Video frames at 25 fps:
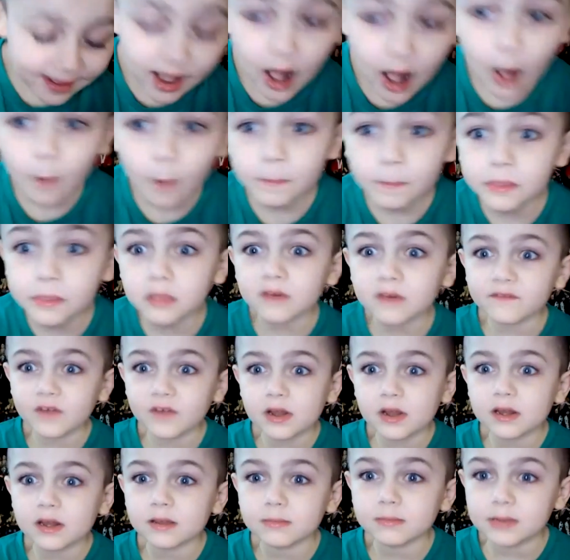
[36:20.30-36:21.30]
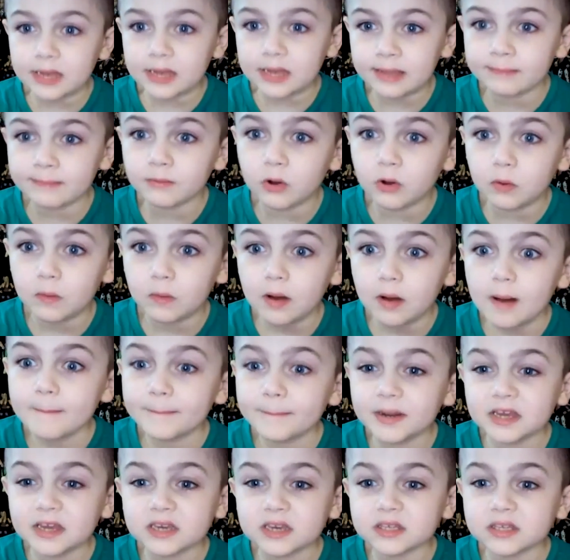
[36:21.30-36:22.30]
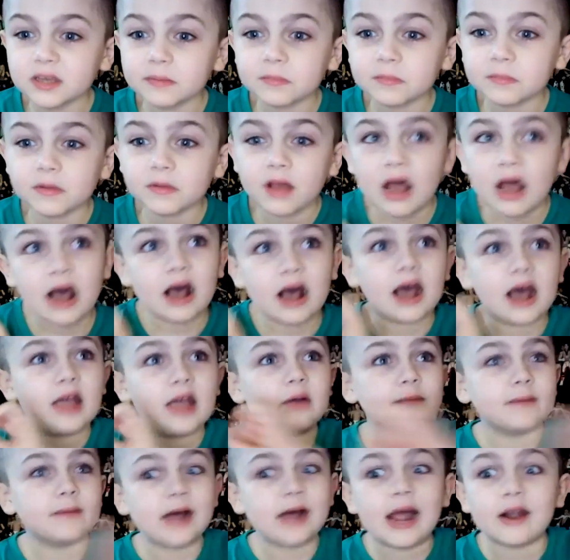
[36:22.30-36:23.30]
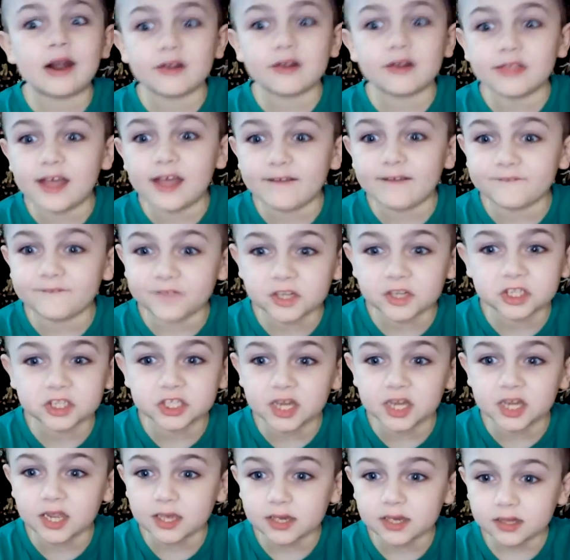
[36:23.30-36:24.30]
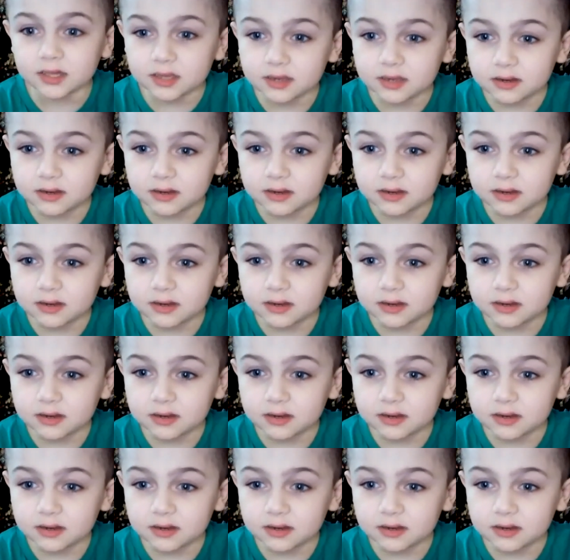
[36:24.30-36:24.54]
I'll be like Finding Nemo, but except I'm out of that fish tank.